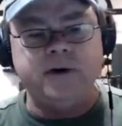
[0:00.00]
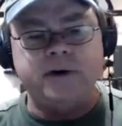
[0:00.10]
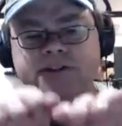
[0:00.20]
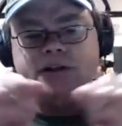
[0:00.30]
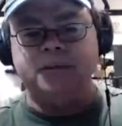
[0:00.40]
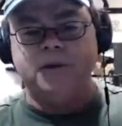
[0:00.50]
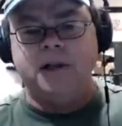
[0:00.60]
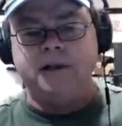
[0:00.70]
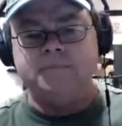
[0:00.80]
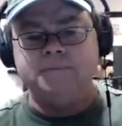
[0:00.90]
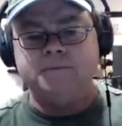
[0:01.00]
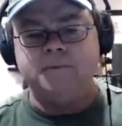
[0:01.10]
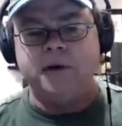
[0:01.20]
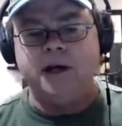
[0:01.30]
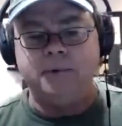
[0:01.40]
slim line,
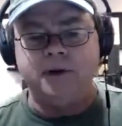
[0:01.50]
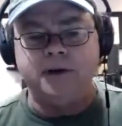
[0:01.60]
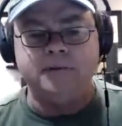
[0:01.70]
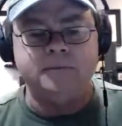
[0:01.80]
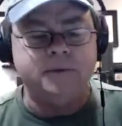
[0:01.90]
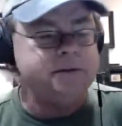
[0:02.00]
my opinion, but.